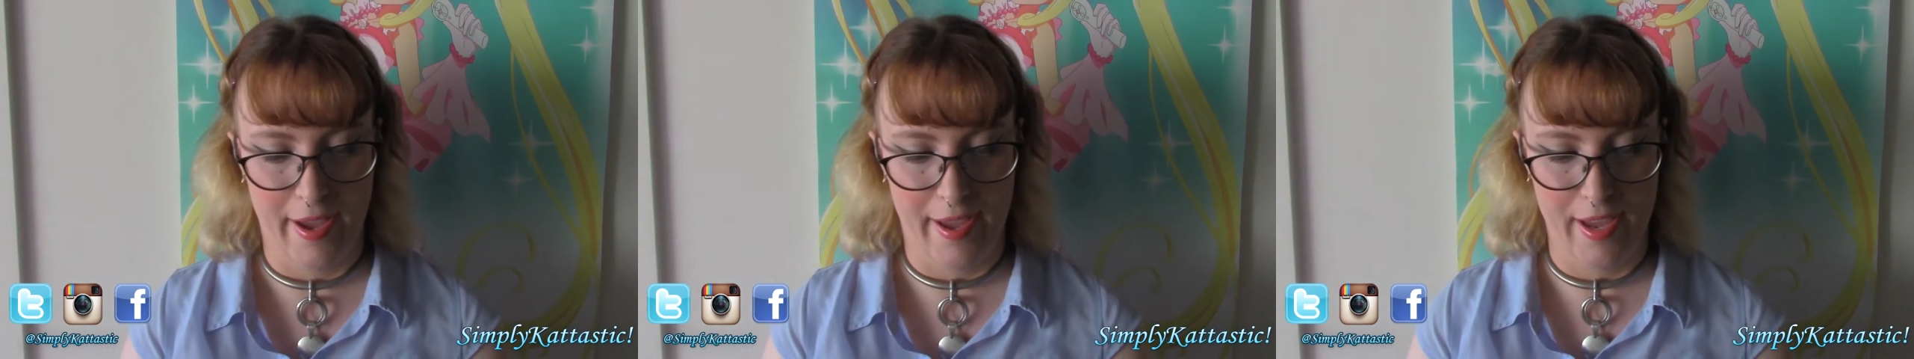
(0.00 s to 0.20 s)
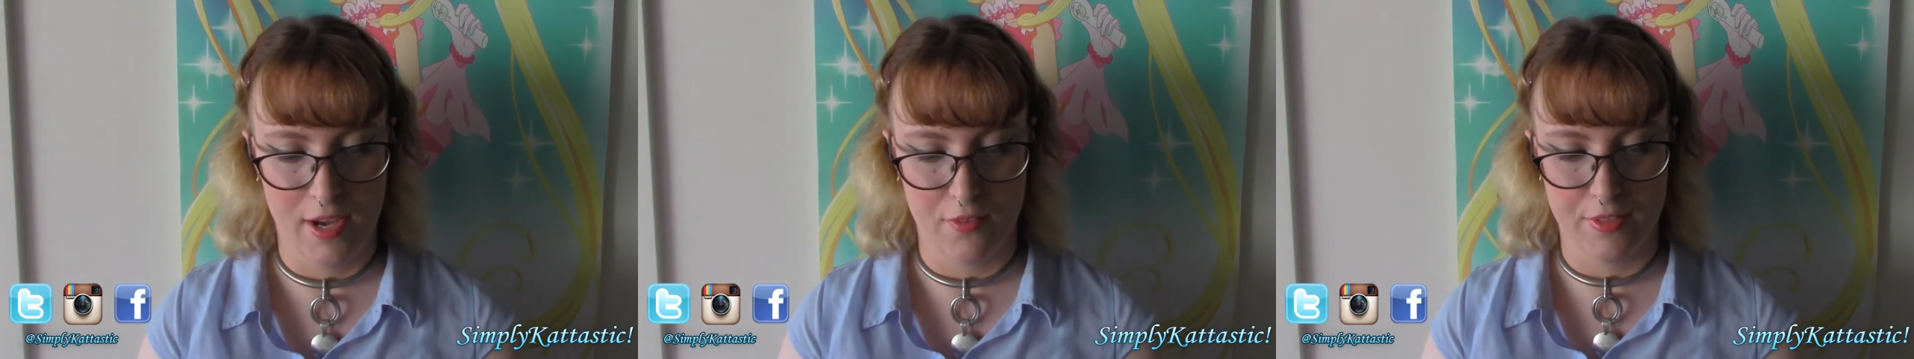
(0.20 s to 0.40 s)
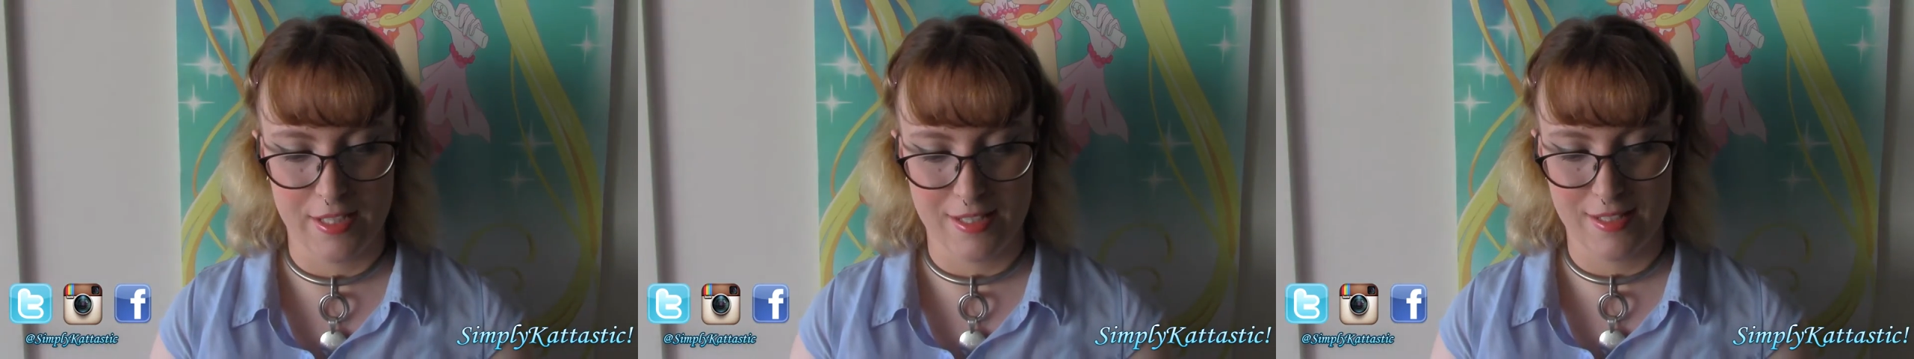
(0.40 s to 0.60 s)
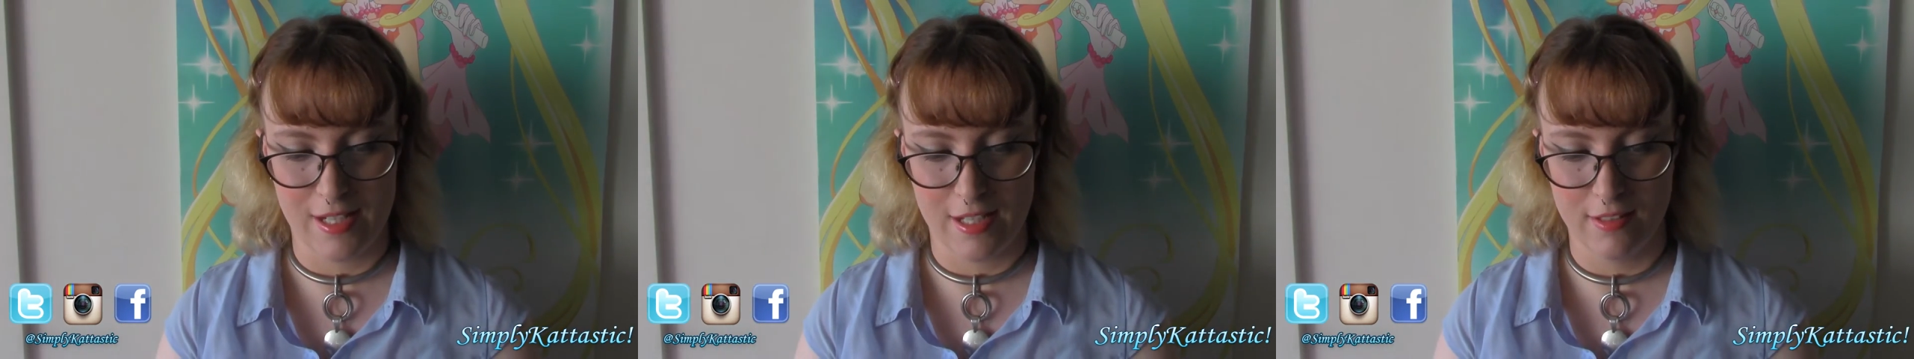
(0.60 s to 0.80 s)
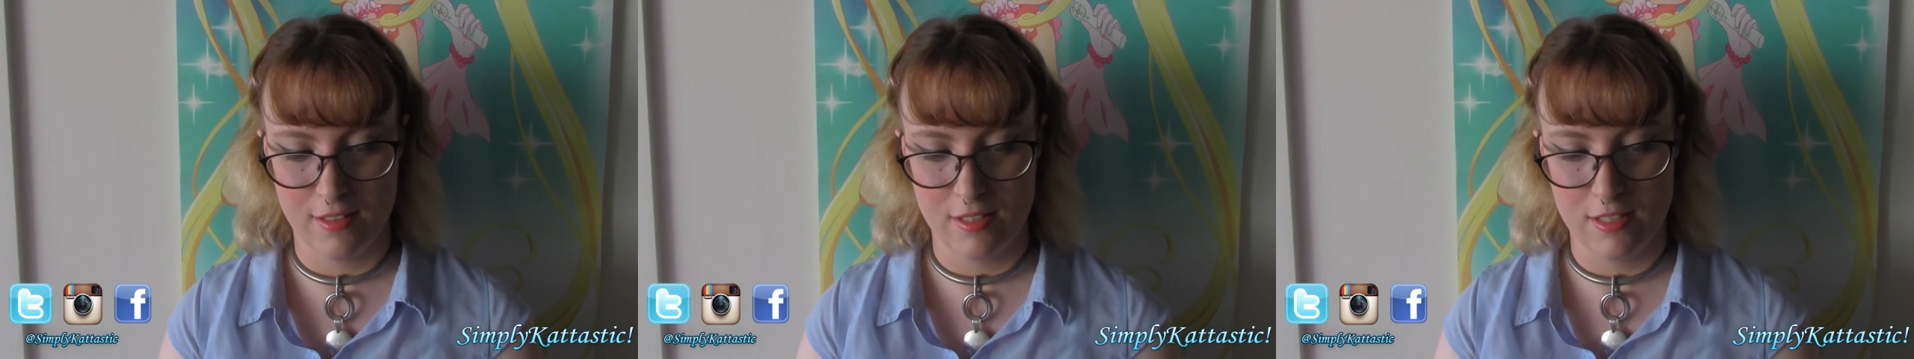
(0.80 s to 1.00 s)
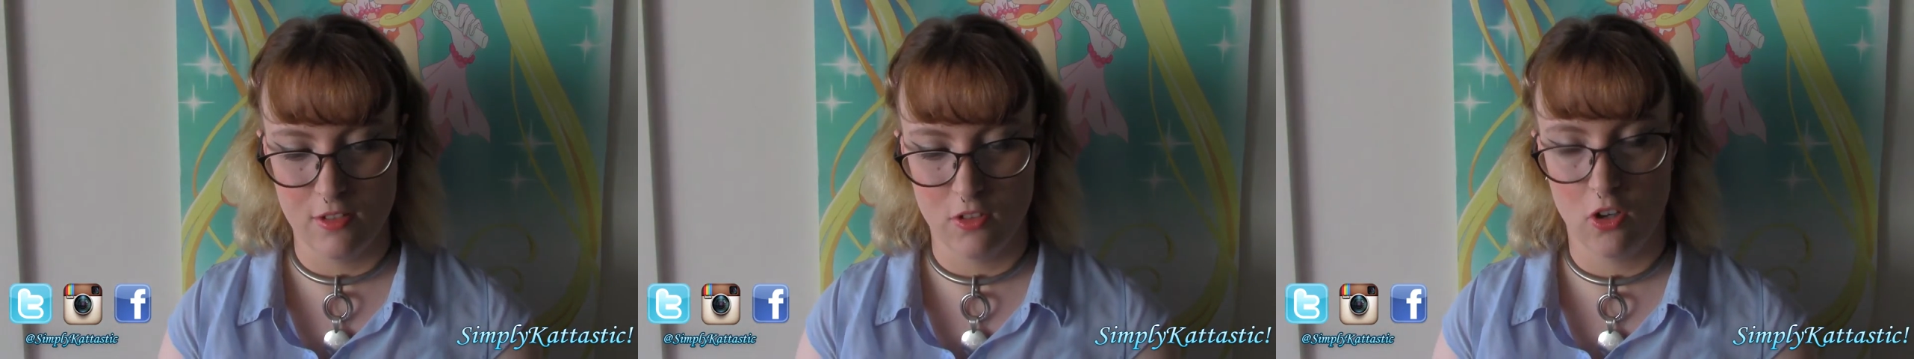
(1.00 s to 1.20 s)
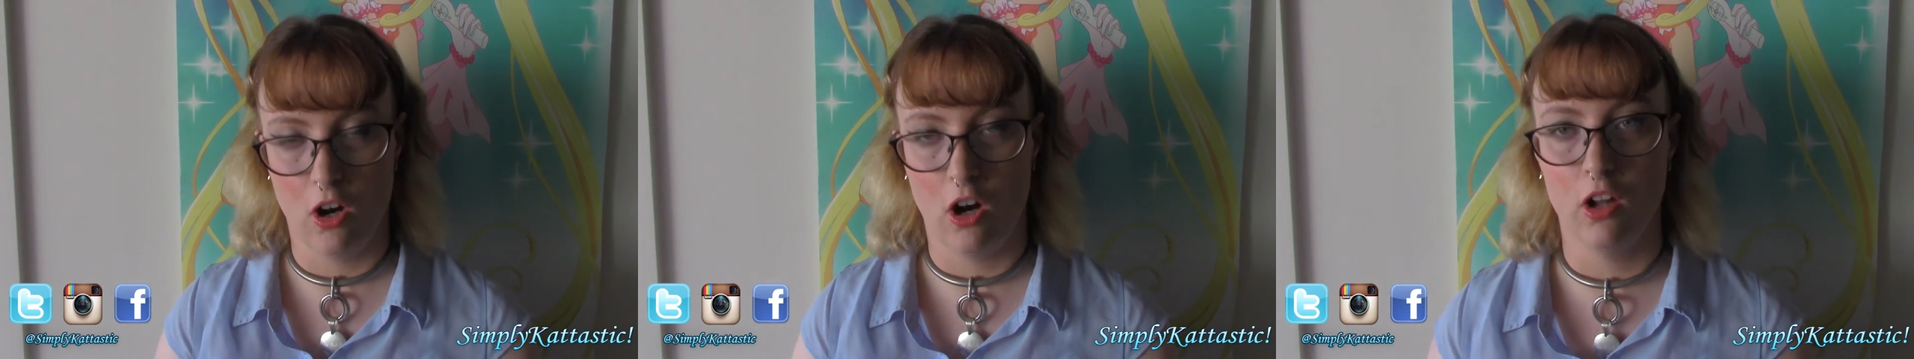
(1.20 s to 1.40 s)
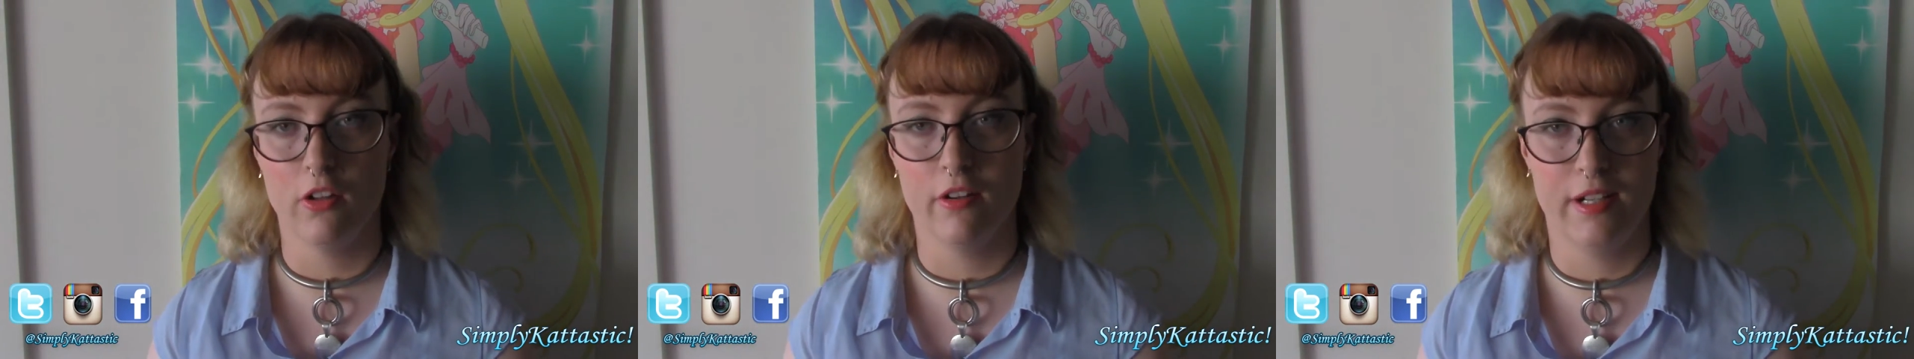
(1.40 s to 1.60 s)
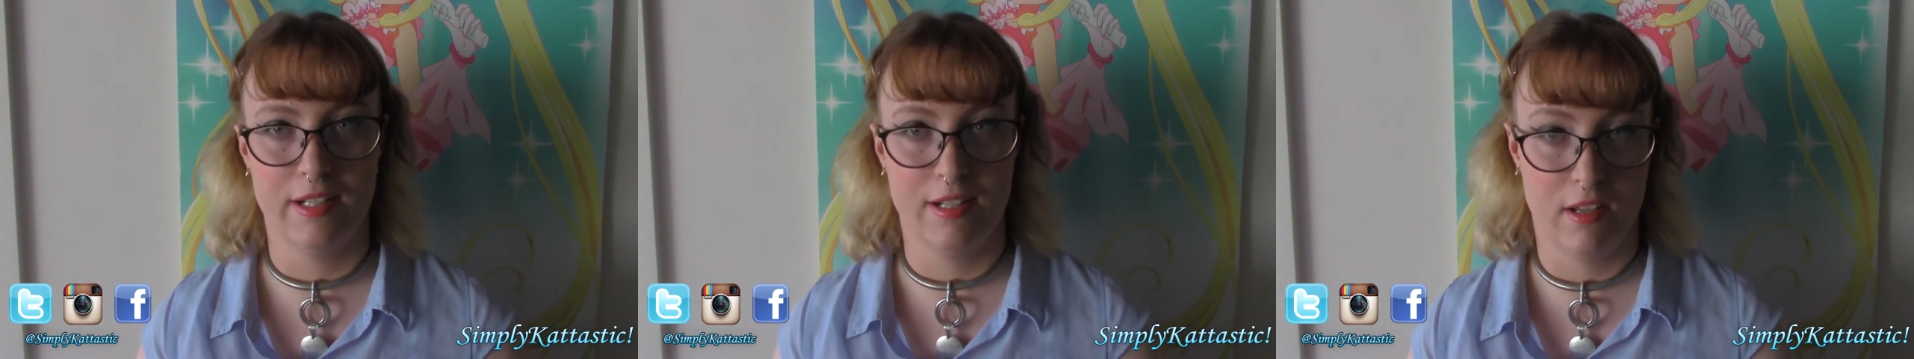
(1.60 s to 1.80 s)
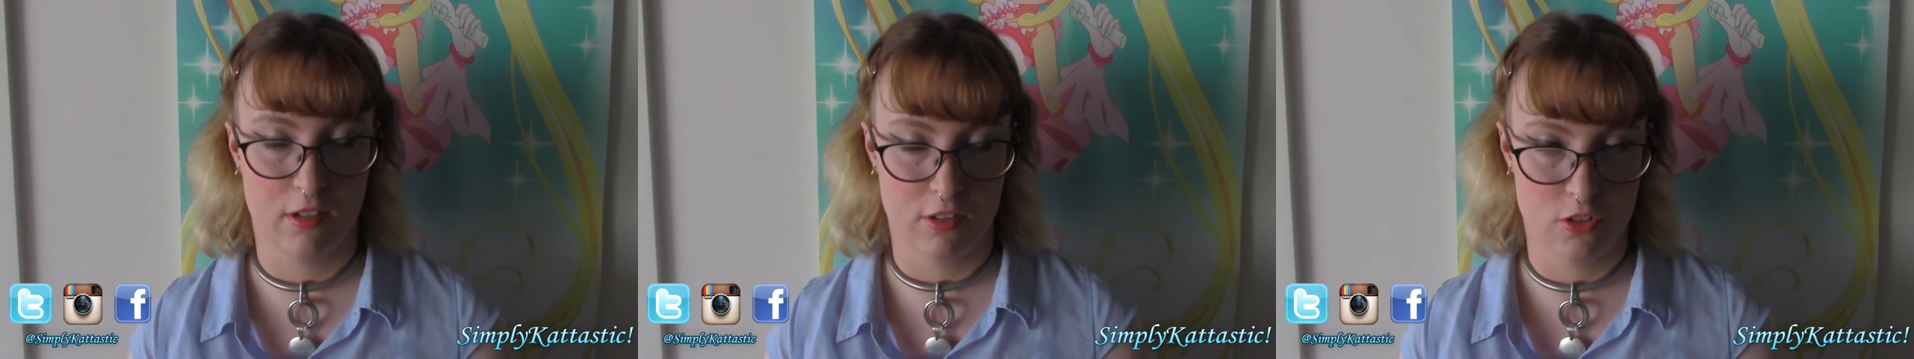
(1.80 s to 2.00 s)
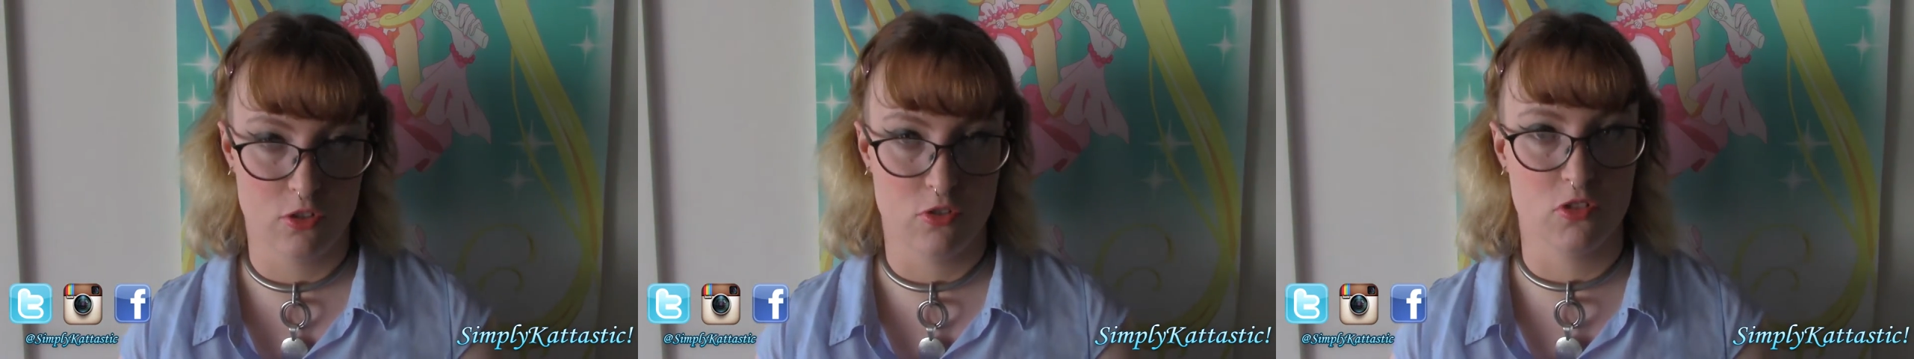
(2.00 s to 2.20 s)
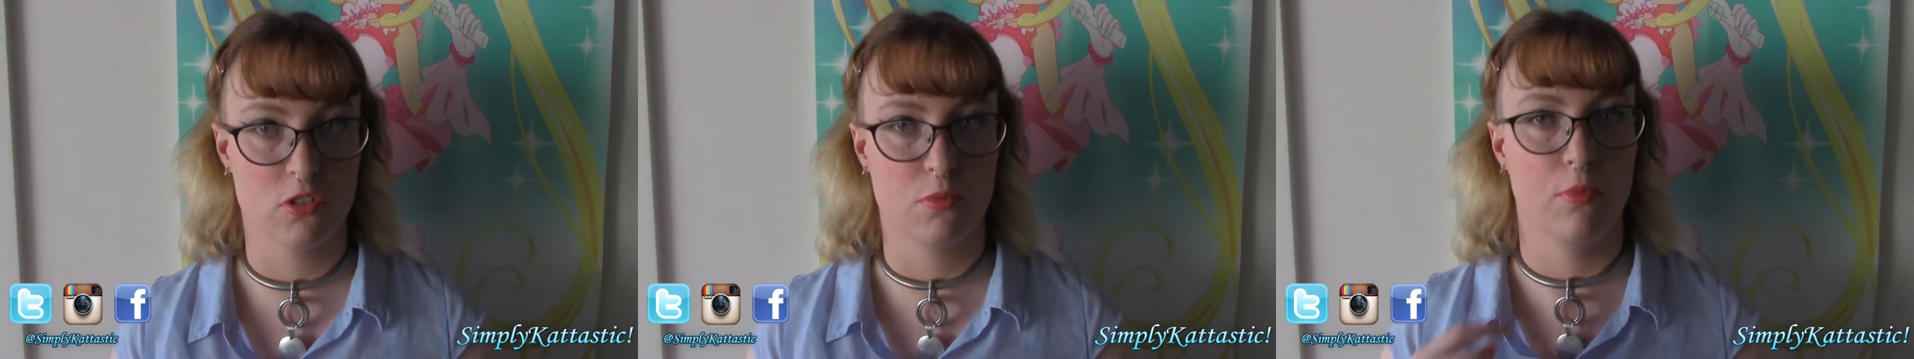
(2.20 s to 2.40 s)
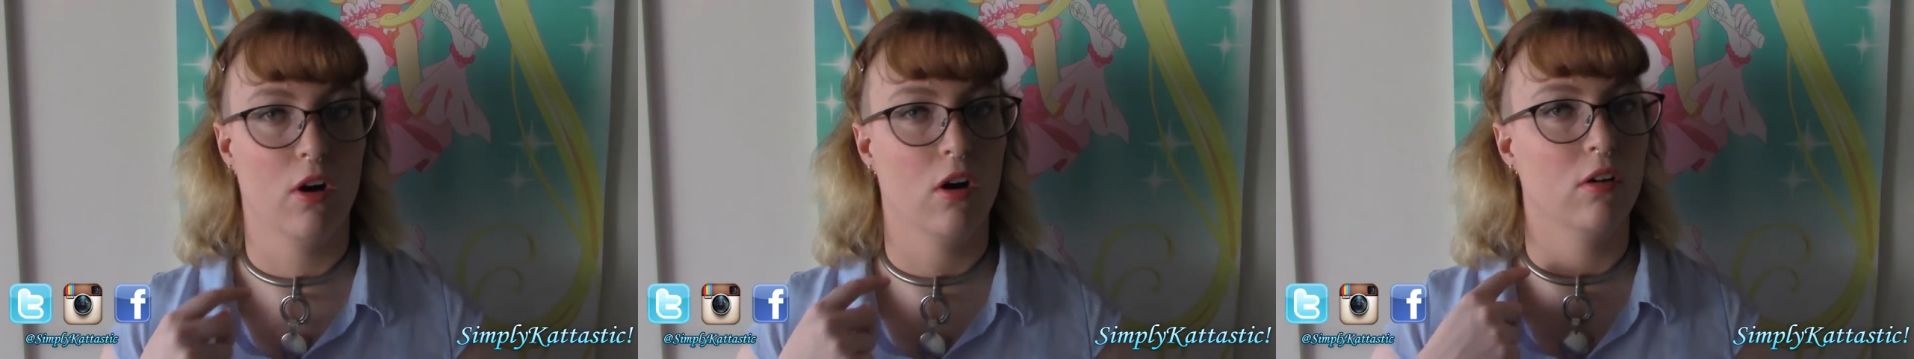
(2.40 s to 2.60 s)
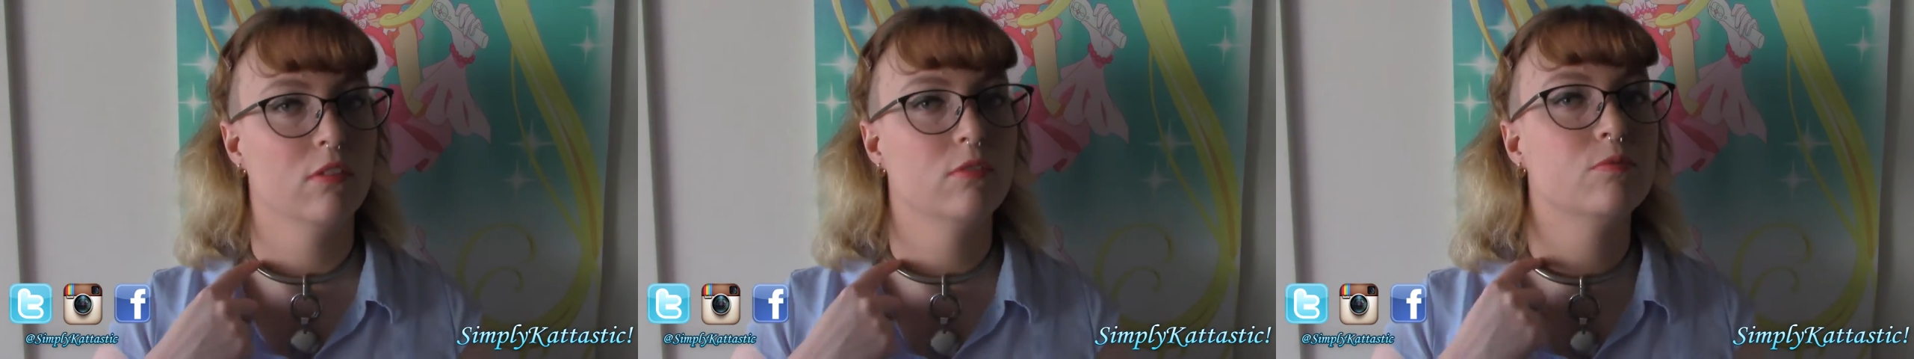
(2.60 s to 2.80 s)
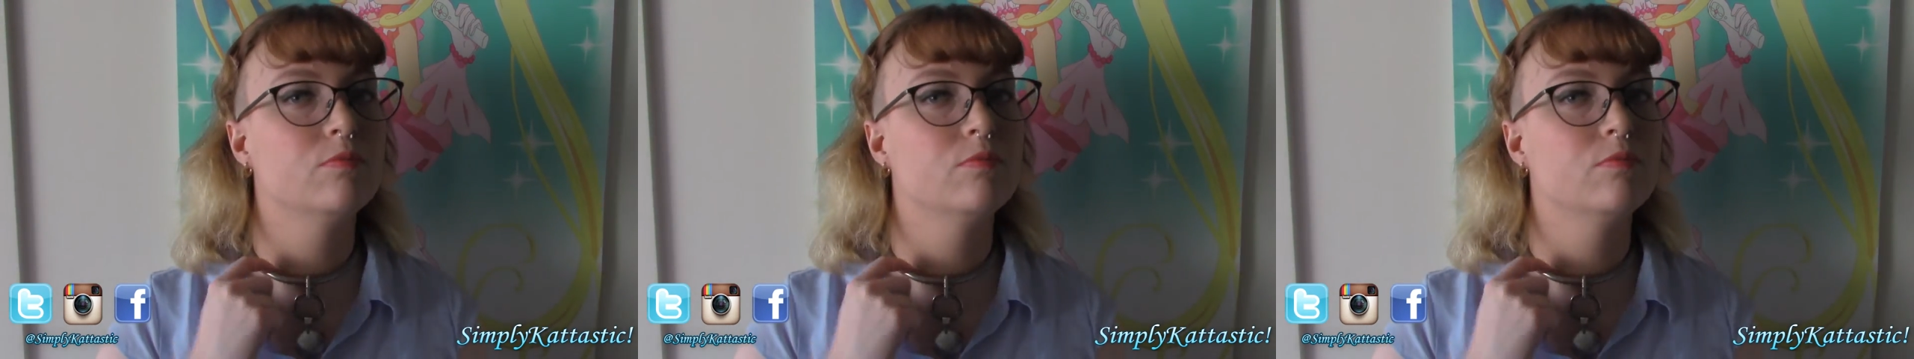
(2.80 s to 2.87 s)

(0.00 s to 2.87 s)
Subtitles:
have the stainless steel collar in extra small.